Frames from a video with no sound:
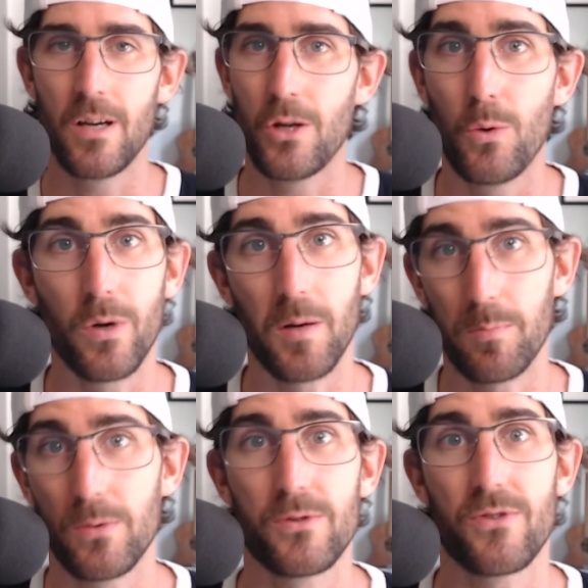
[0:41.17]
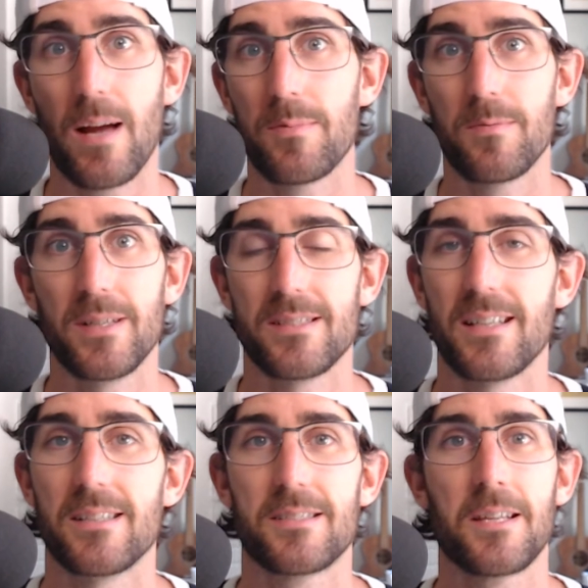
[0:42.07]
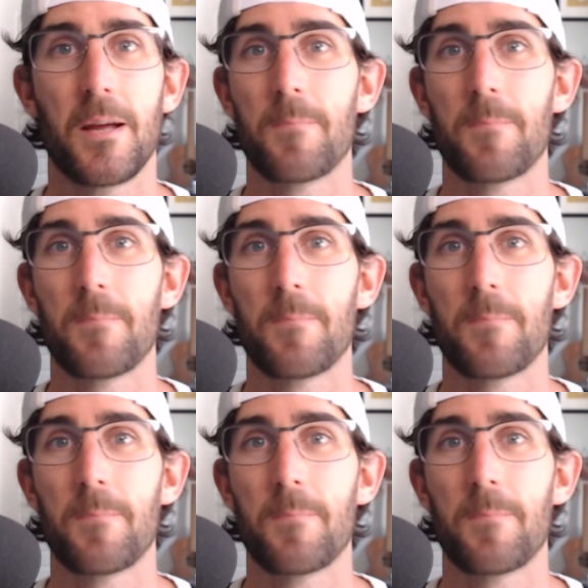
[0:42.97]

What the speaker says: who want to bootstrap a business.